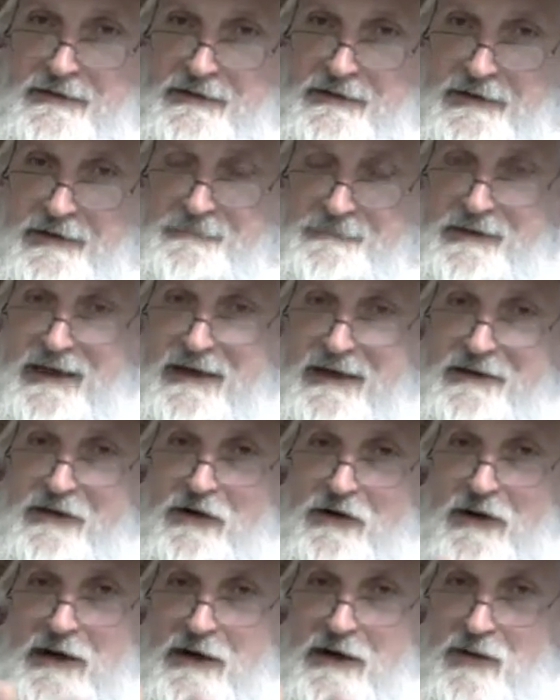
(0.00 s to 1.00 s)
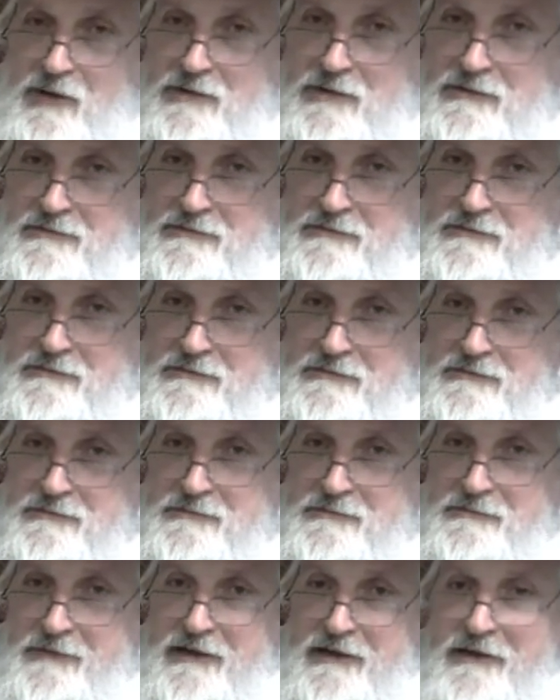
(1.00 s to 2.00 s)
and begin to grow.
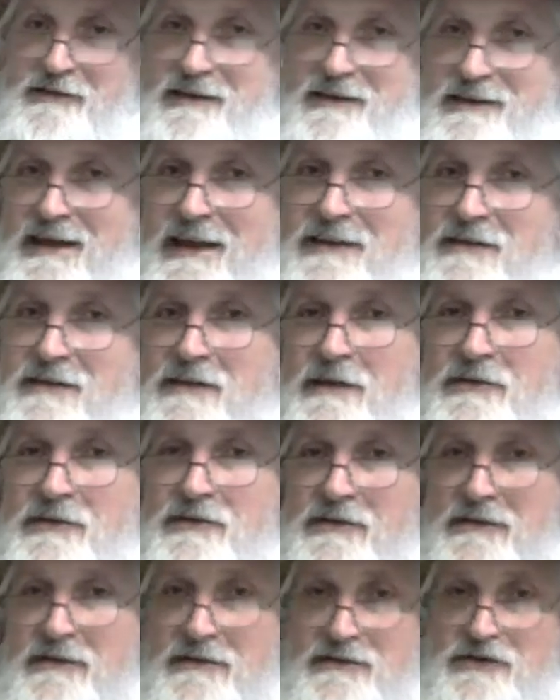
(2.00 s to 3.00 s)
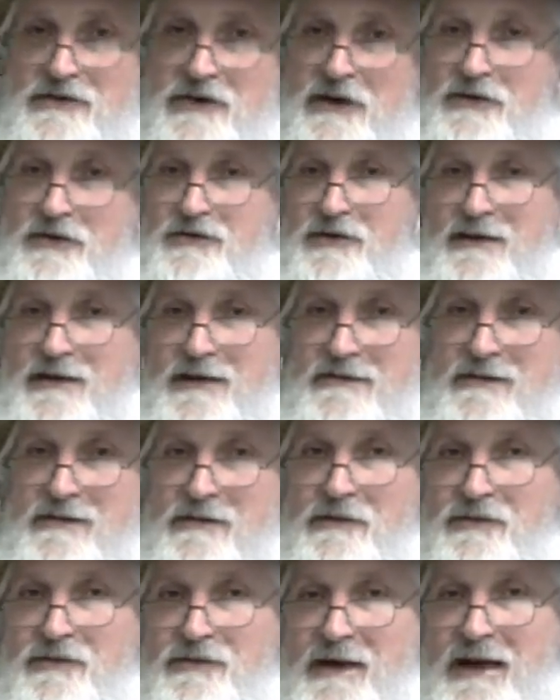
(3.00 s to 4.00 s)
Because it takes those nutrients and
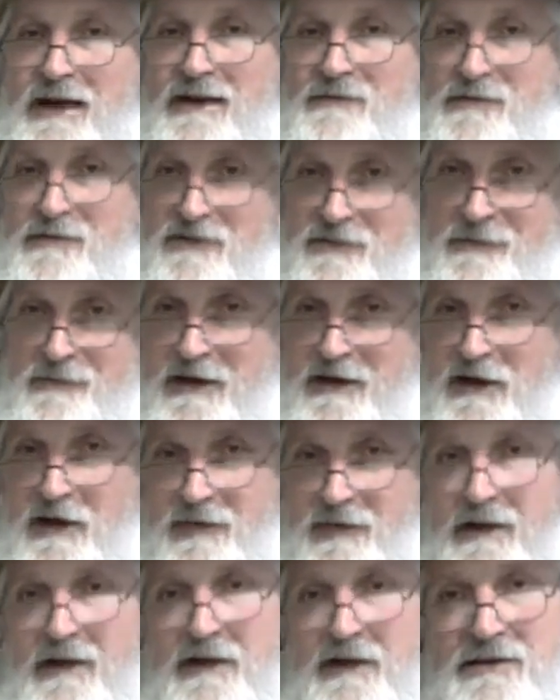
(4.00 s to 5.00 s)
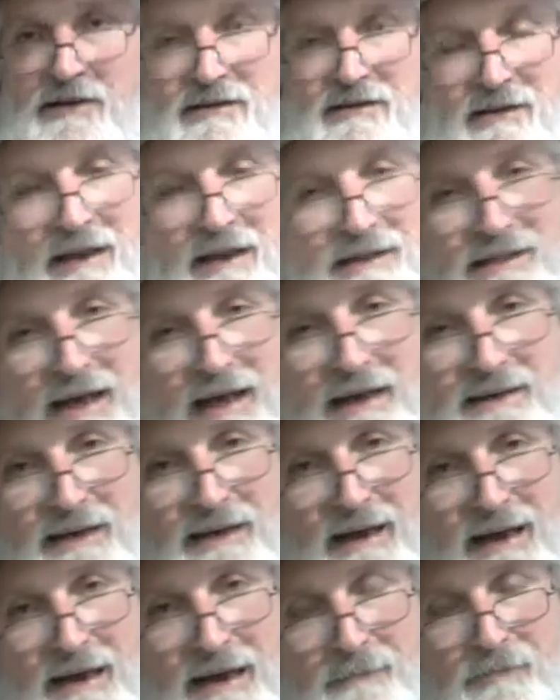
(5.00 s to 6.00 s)
those vitamins from the earth, just like that
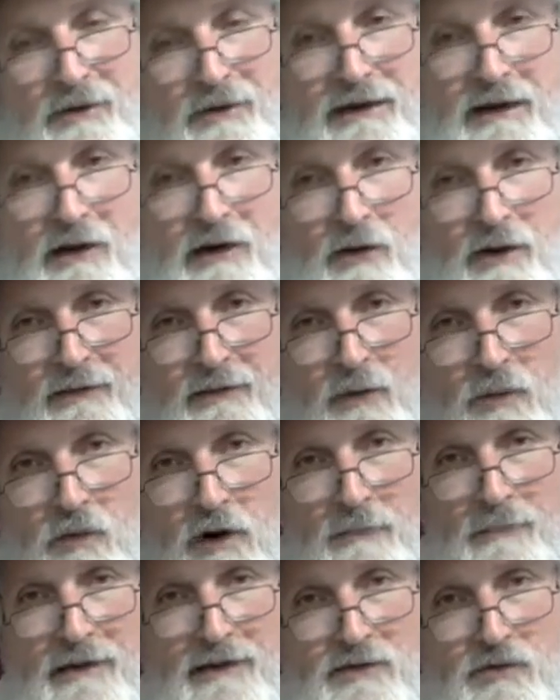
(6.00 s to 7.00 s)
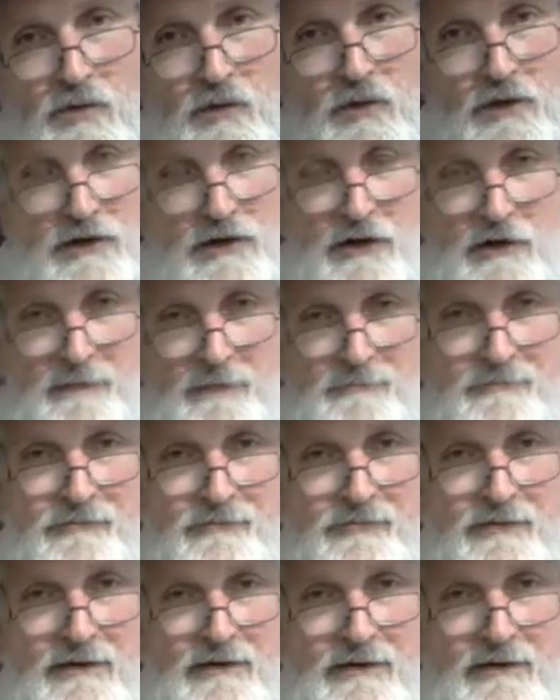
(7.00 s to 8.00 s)
embryo in the woman's womb
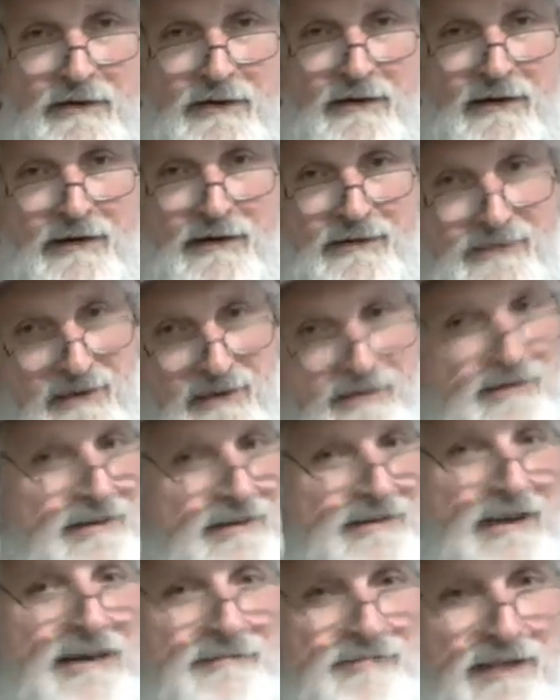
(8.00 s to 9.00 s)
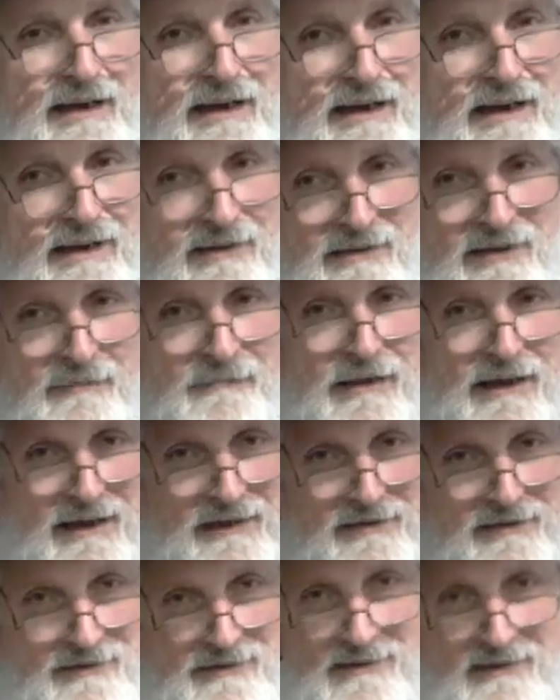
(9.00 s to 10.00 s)
does the same thing as it
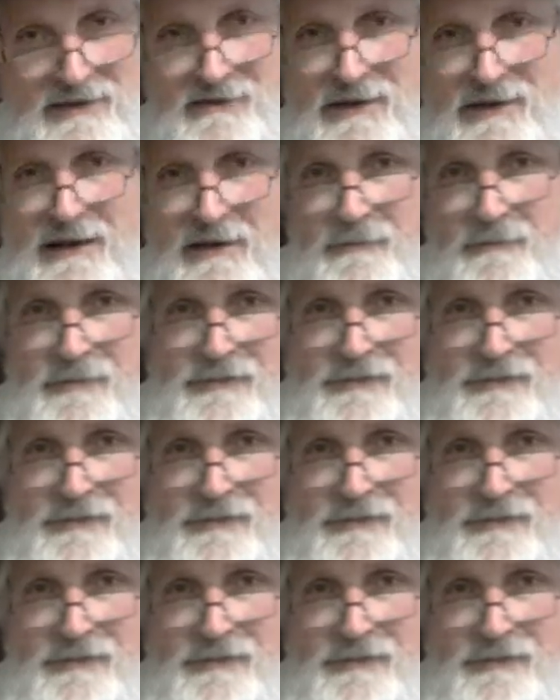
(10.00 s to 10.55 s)
begins to develop.